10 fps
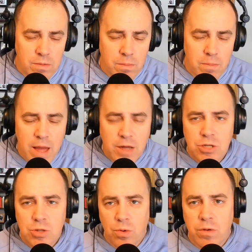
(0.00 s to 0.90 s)
make
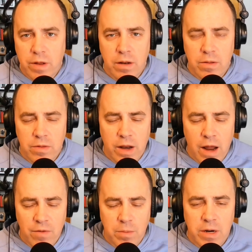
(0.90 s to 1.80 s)
sure that
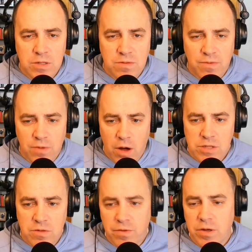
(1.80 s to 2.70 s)
everybody's
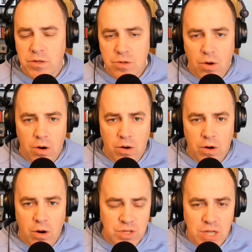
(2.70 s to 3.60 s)
philosophies
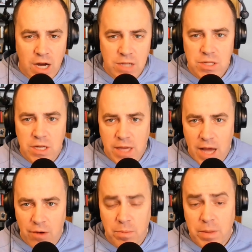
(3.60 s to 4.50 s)
are discussed and
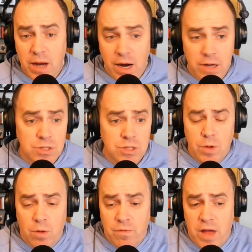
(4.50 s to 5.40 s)
encountered, because,
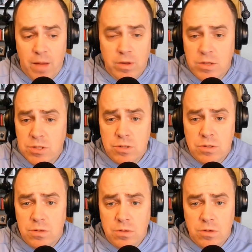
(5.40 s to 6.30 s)

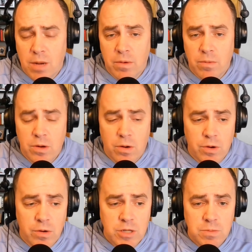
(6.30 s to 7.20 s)
families,
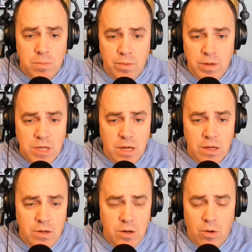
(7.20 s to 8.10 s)
we say,
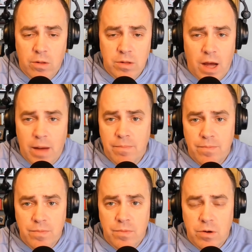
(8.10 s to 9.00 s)
it all the time,
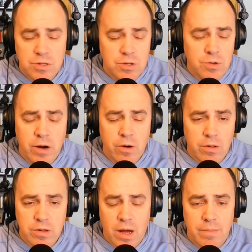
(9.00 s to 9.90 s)
or you hear it
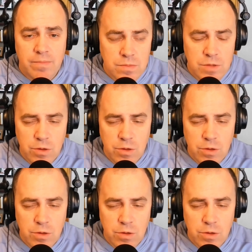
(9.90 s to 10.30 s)
all the time. You